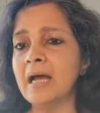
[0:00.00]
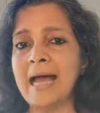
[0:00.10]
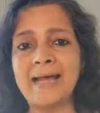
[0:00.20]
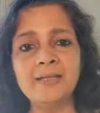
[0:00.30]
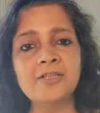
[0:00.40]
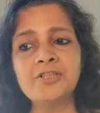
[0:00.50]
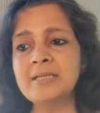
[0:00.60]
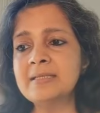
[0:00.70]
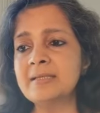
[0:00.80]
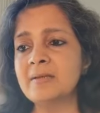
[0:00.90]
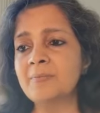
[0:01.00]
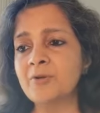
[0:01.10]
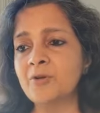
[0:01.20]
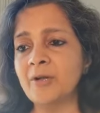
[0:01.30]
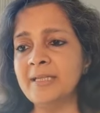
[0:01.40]
Allergens,
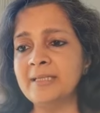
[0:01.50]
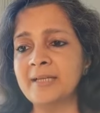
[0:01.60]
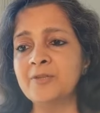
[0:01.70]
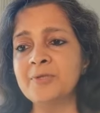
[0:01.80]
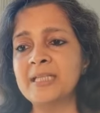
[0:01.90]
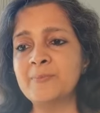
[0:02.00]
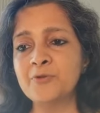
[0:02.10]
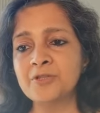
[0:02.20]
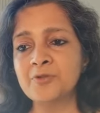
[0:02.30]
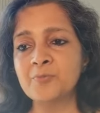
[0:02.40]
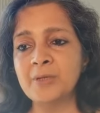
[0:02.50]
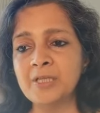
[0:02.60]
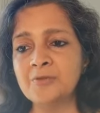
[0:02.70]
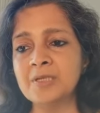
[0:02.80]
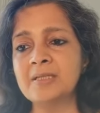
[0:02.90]
chronic acute exposure to
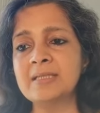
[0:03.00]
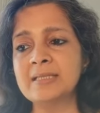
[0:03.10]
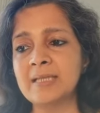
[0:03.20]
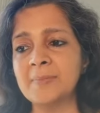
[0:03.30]
pollutants,